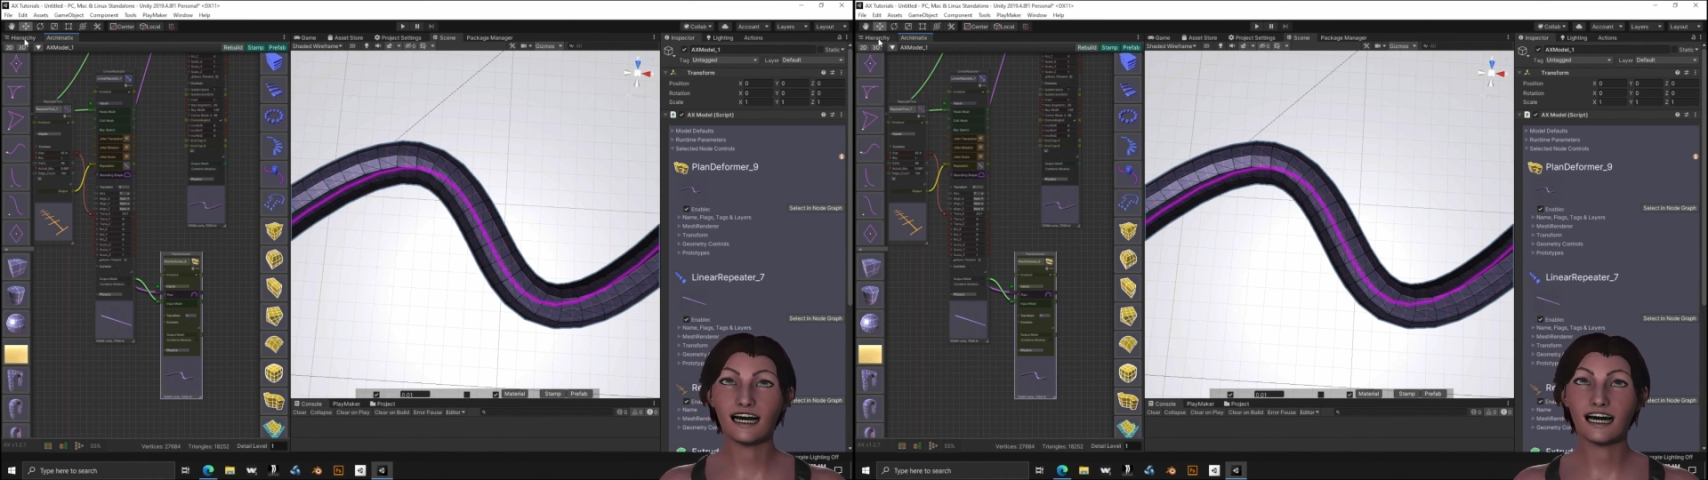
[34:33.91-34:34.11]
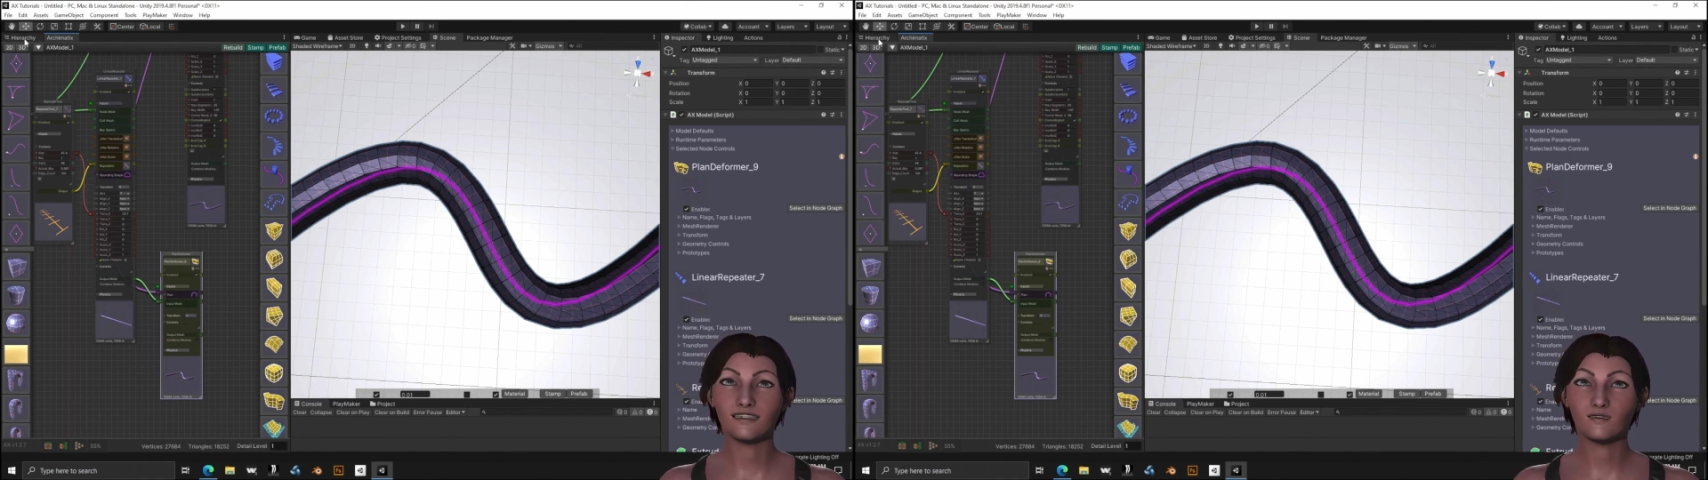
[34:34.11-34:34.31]

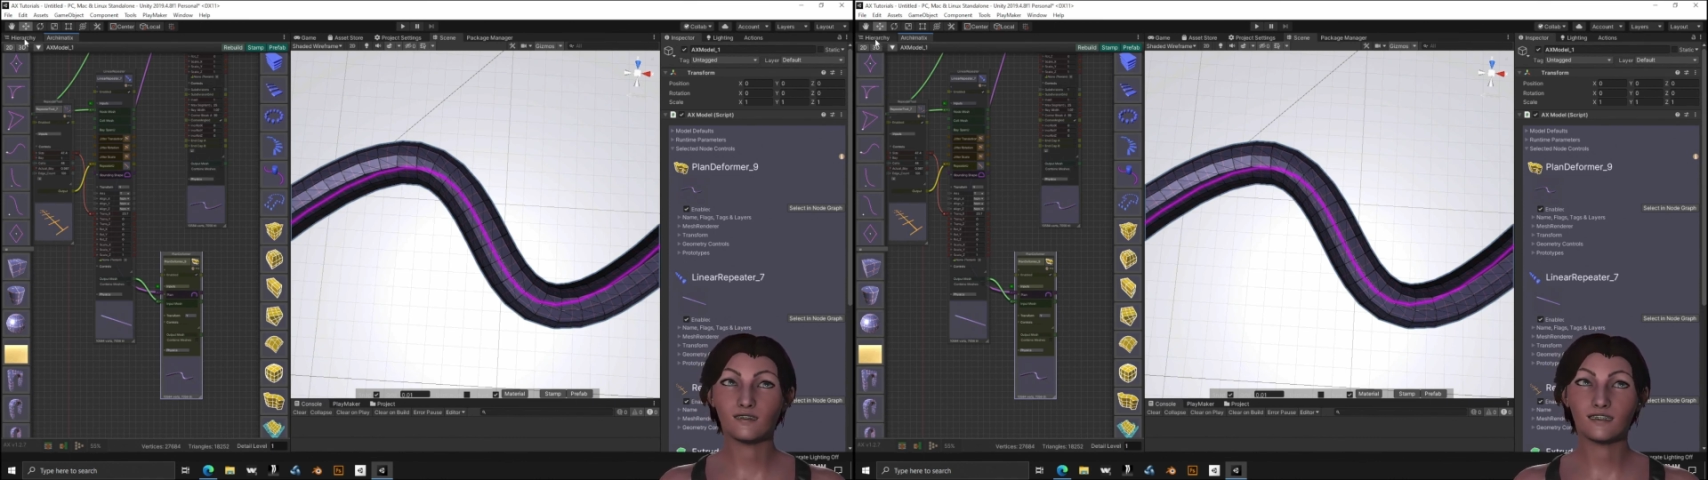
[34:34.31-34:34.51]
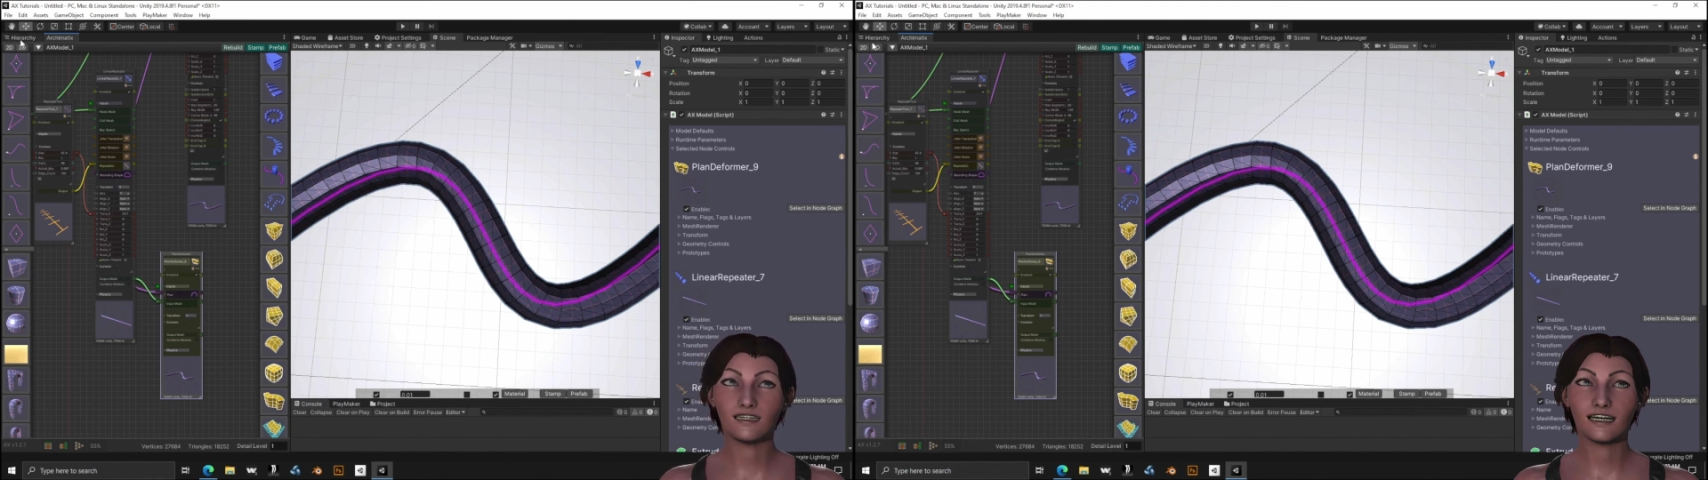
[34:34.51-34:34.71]
and you
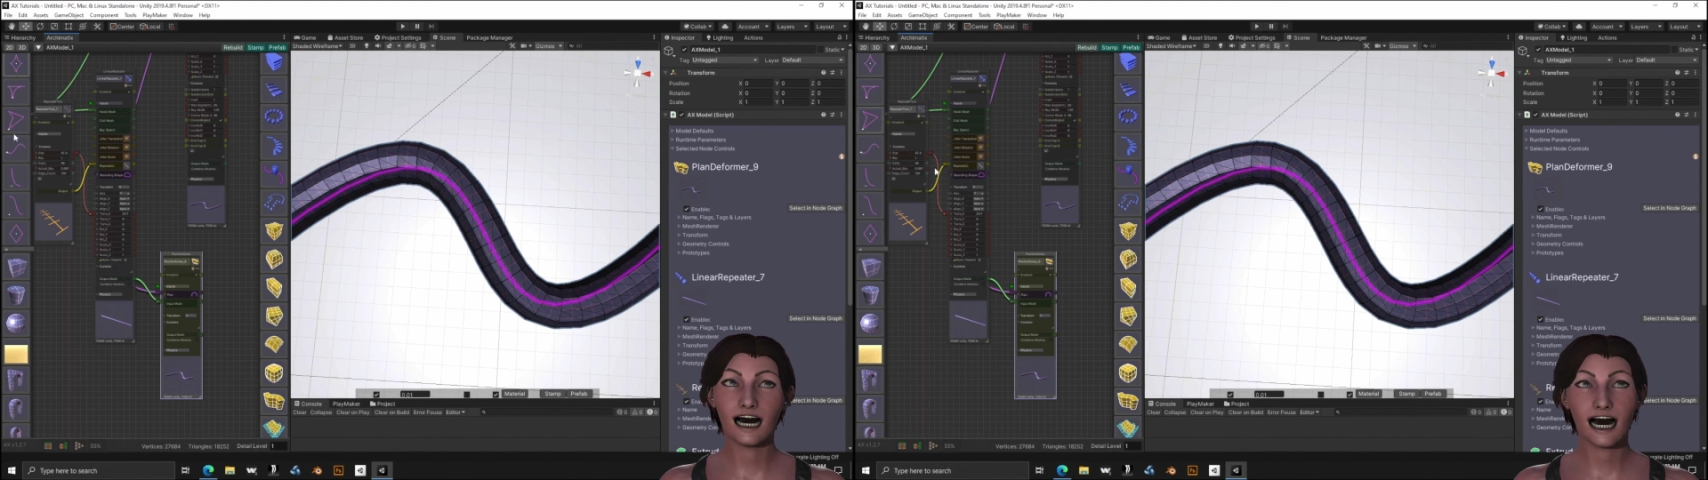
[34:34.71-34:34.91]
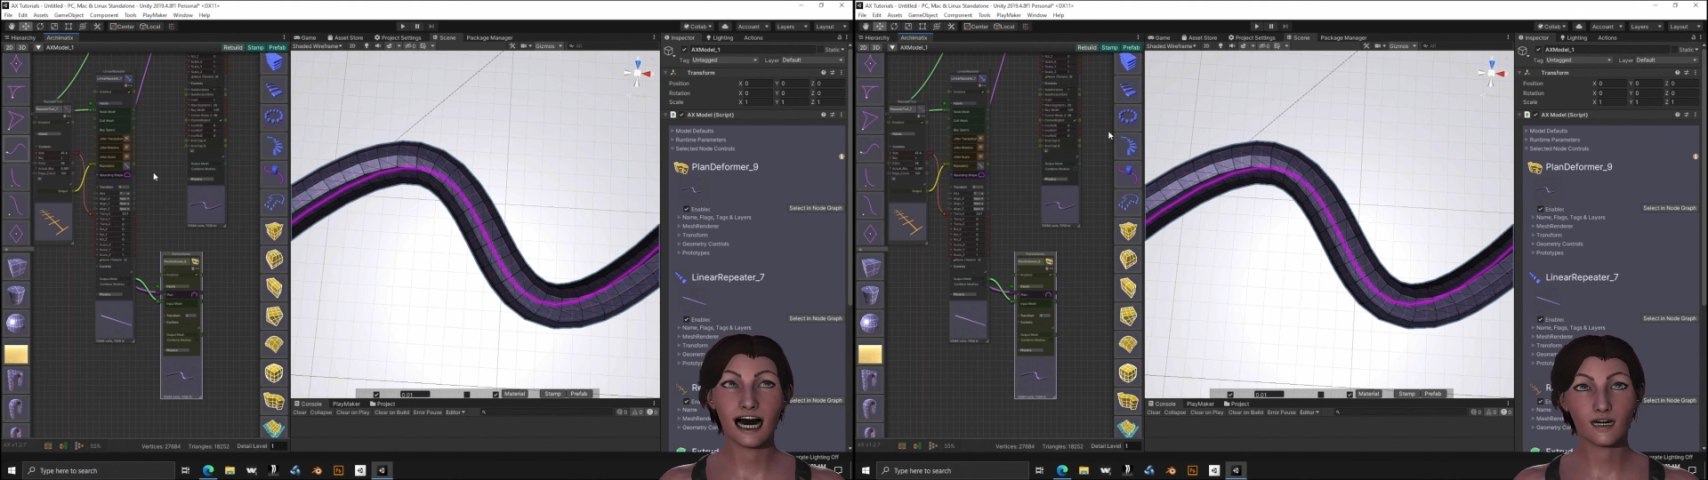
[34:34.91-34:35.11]
look at
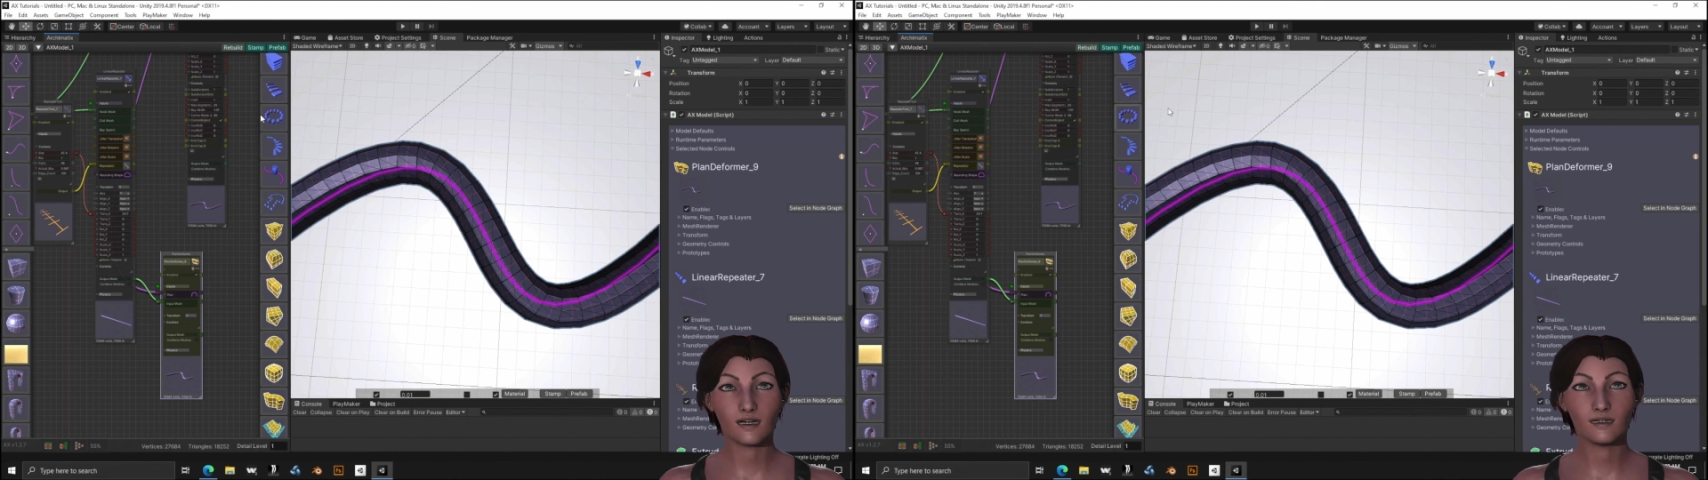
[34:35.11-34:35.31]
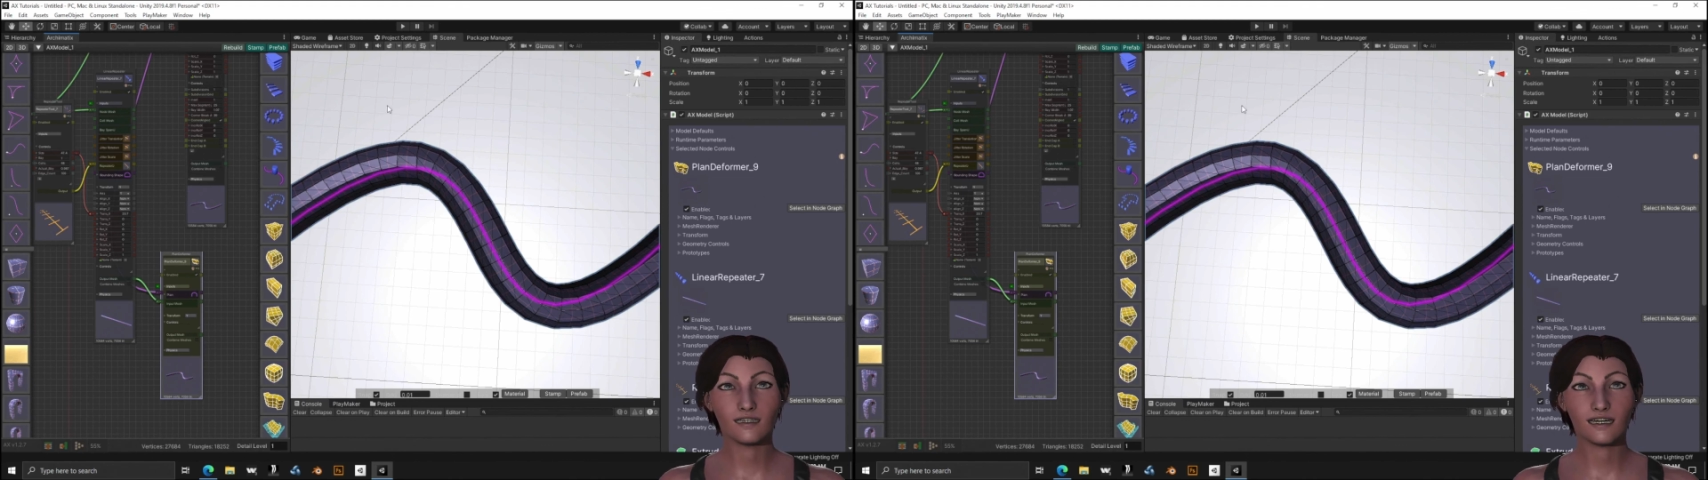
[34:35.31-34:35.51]
how